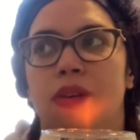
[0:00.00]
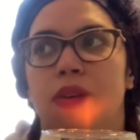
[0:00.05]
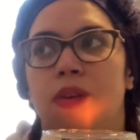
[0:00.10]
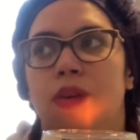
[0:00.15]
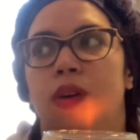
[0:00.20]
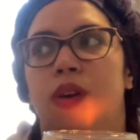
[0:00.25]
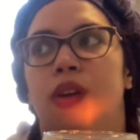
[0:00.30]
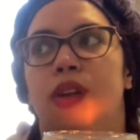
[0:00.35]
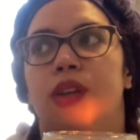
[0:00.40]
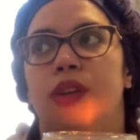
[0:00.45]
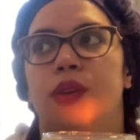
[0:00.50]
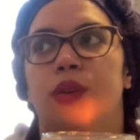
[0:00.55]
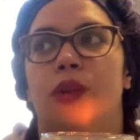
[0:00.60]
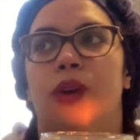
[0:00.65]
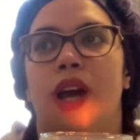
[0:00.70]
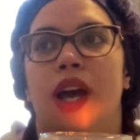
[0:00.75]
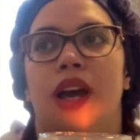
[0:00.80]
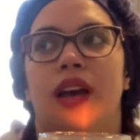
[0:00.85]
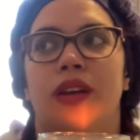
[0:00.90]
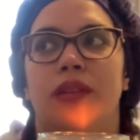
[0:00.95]
or you
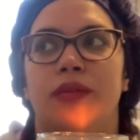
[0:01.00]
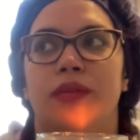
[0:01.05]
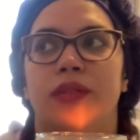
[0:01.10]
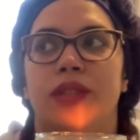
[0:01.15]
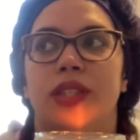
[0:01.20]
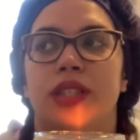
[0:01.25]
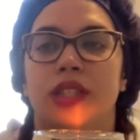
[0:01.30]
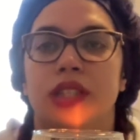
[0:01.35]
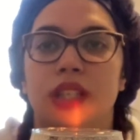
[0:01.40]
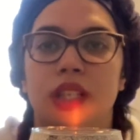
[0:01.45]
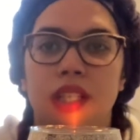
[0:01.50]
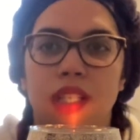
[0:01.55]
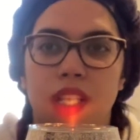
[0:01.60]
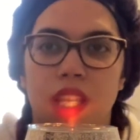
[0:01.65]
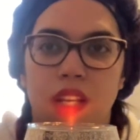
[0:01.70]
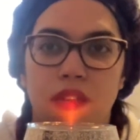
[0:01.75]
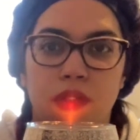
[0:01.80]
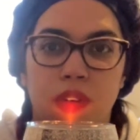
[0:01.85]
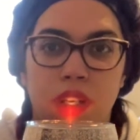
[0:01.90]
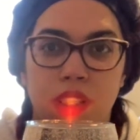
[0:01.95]
have seen
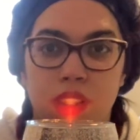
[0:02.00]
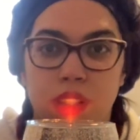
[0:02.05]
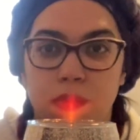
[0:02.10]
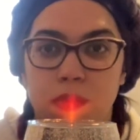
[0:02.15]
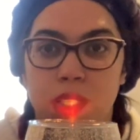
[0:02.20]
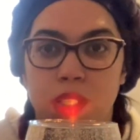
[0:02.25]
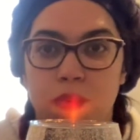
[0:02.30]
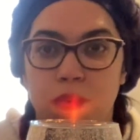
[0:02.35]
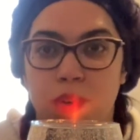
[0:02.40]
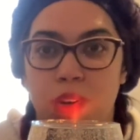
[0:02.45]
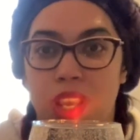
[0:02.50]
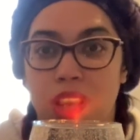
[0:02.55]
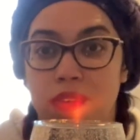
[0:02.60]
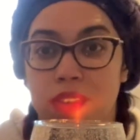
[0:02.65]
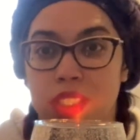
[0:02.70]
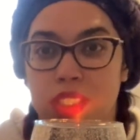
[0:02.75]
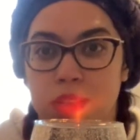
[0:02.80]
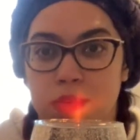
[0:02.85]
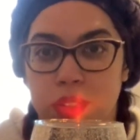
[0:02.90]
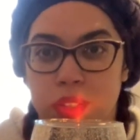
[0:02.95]
how other people have
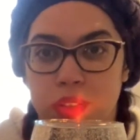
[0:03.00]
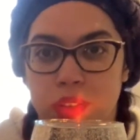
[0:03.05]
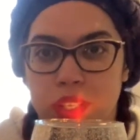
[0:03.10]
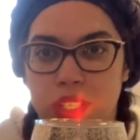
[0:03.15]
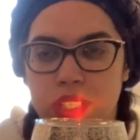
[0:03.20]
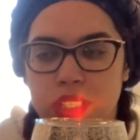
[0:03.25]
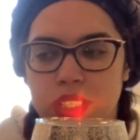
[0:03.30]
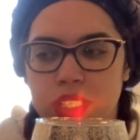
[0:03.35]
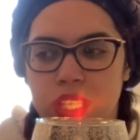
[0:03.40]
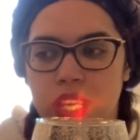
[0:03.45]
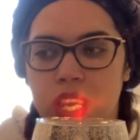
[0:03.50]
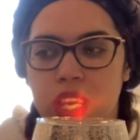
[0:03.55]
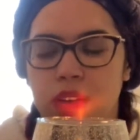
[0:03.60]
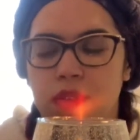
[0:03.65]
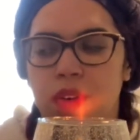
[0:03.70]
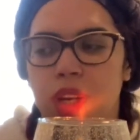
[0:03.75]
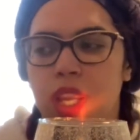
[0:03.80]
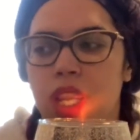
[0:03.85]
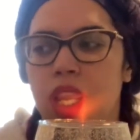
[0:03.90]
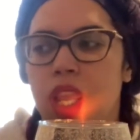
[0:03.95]
experienced that,
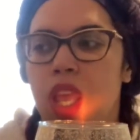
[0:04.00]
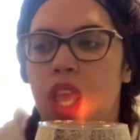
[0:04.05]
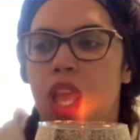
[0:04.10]
right?